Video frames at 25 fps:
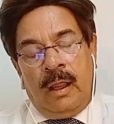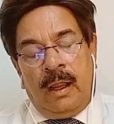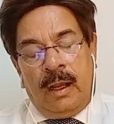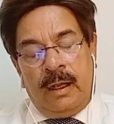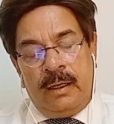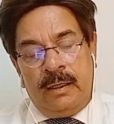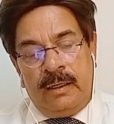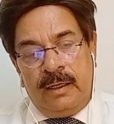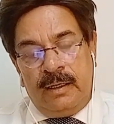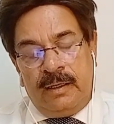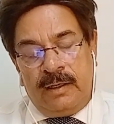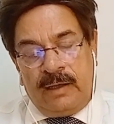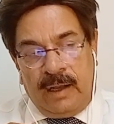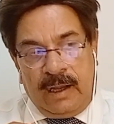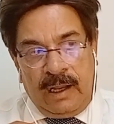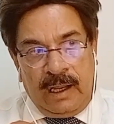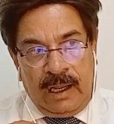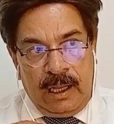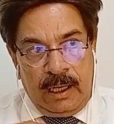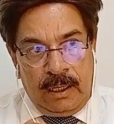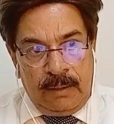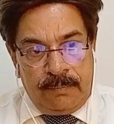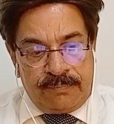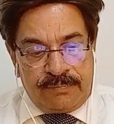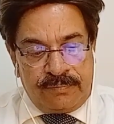and it
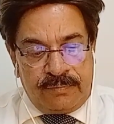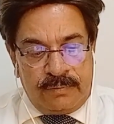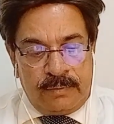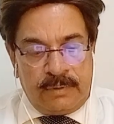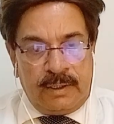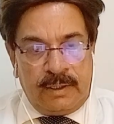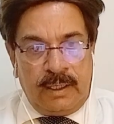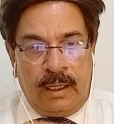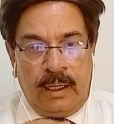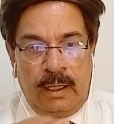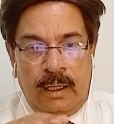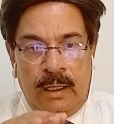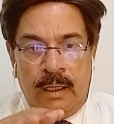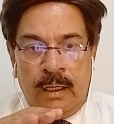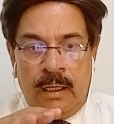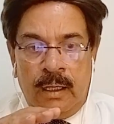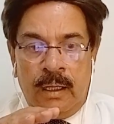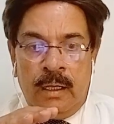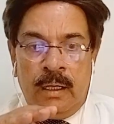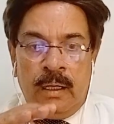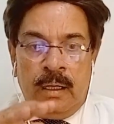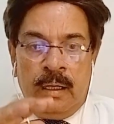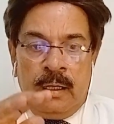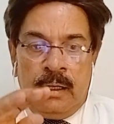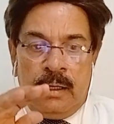helps
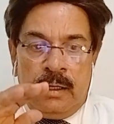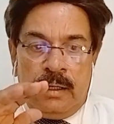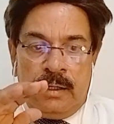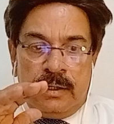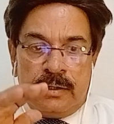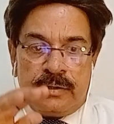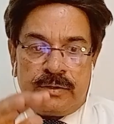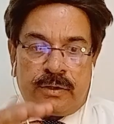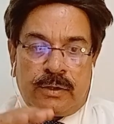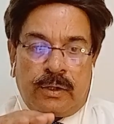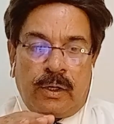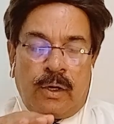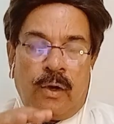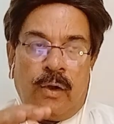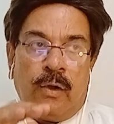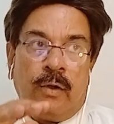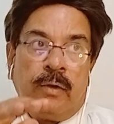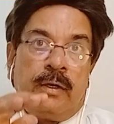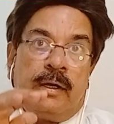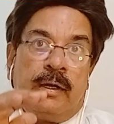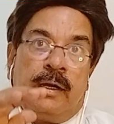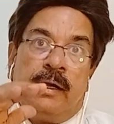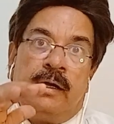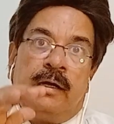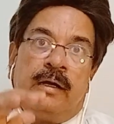the
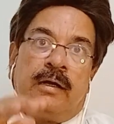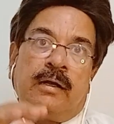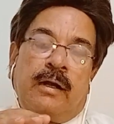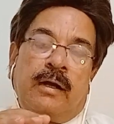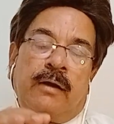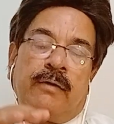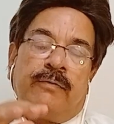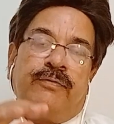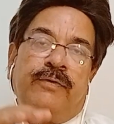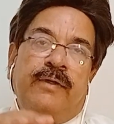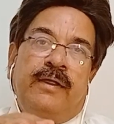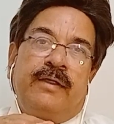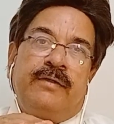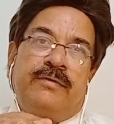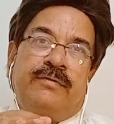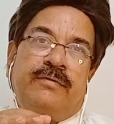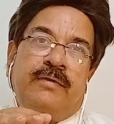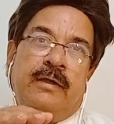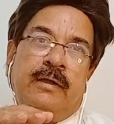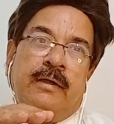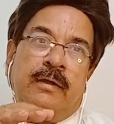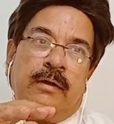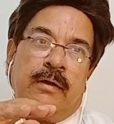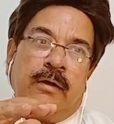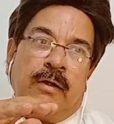strong
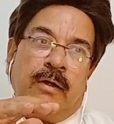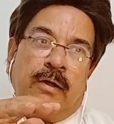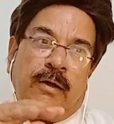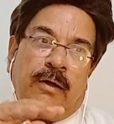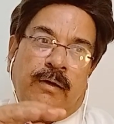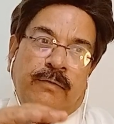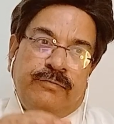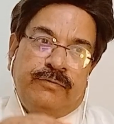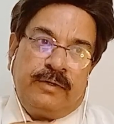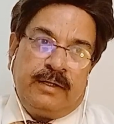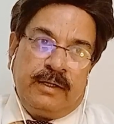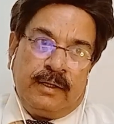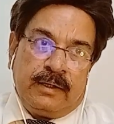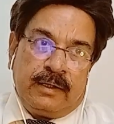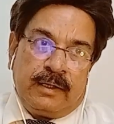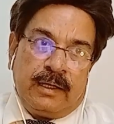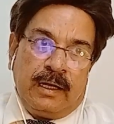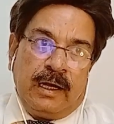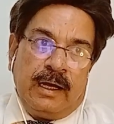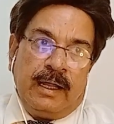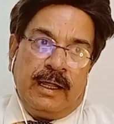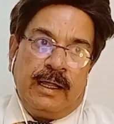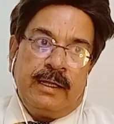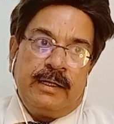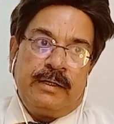interfacing of the
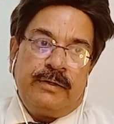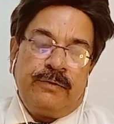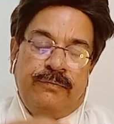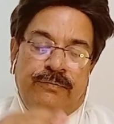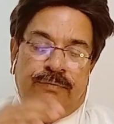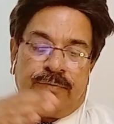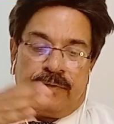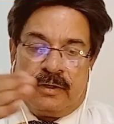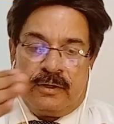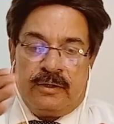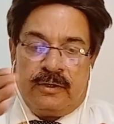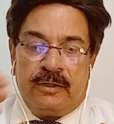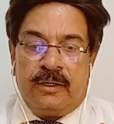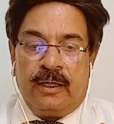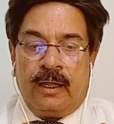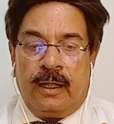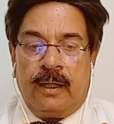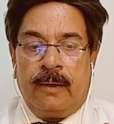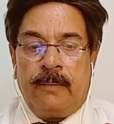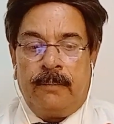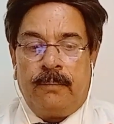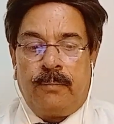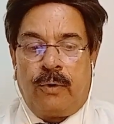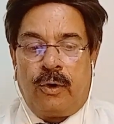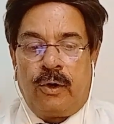glaze with
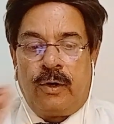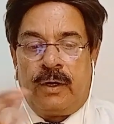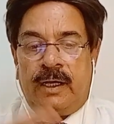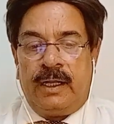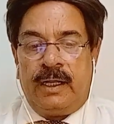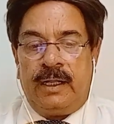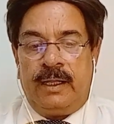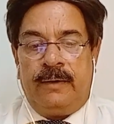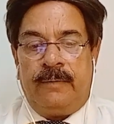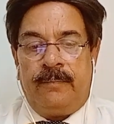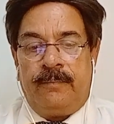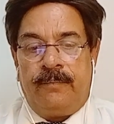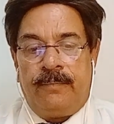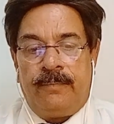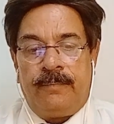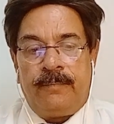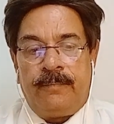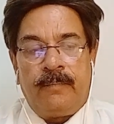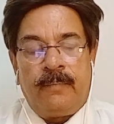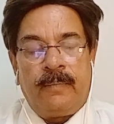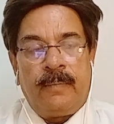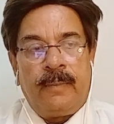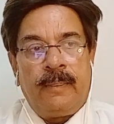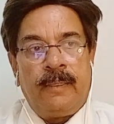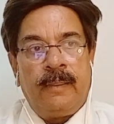the body.
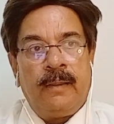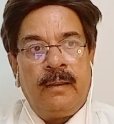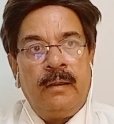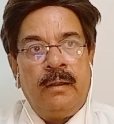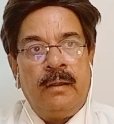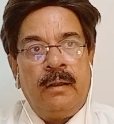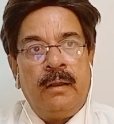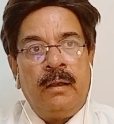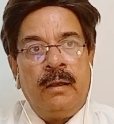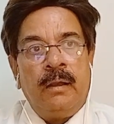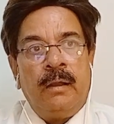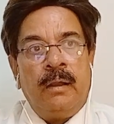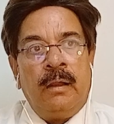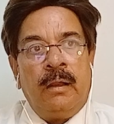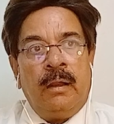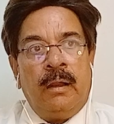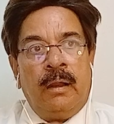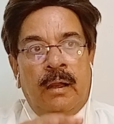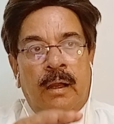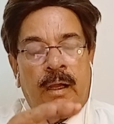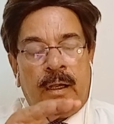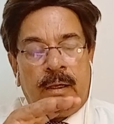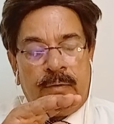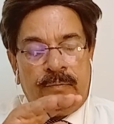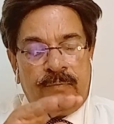
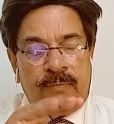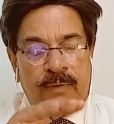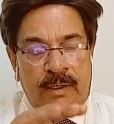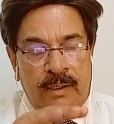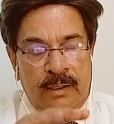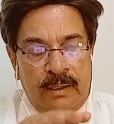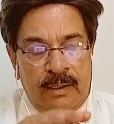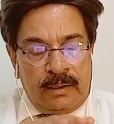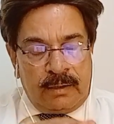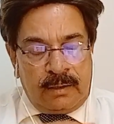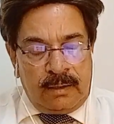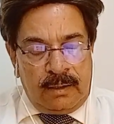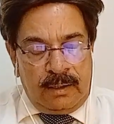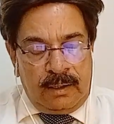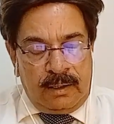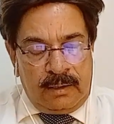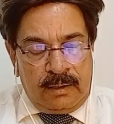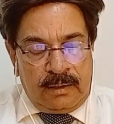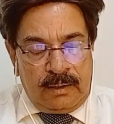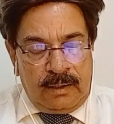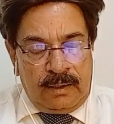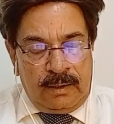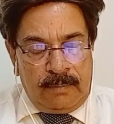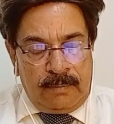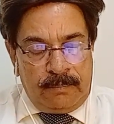And when it
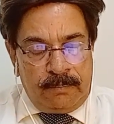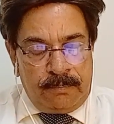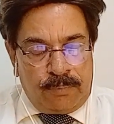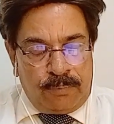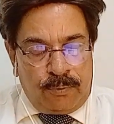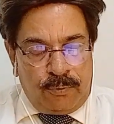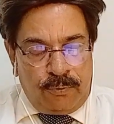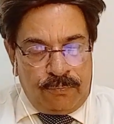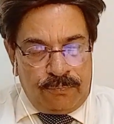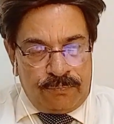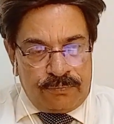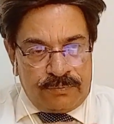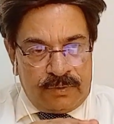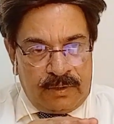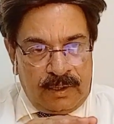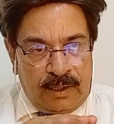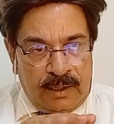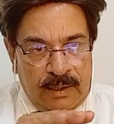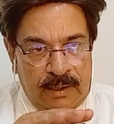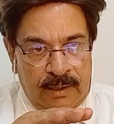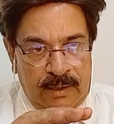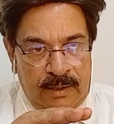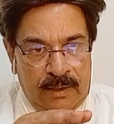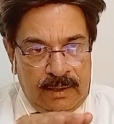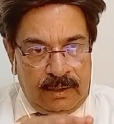improves
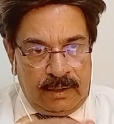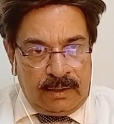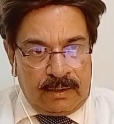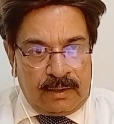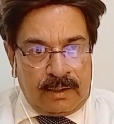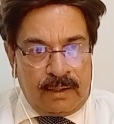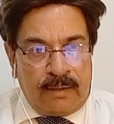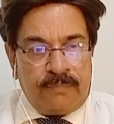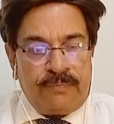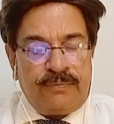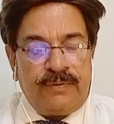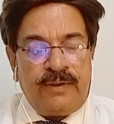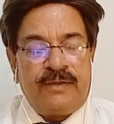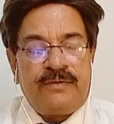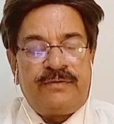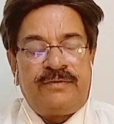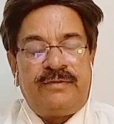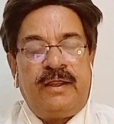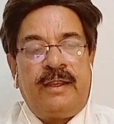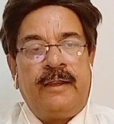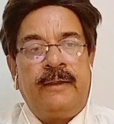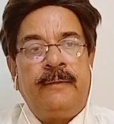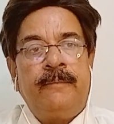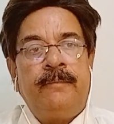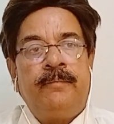the
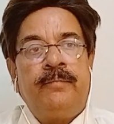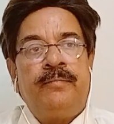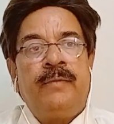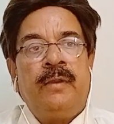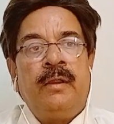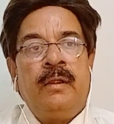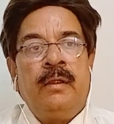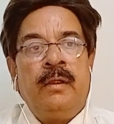interfacing,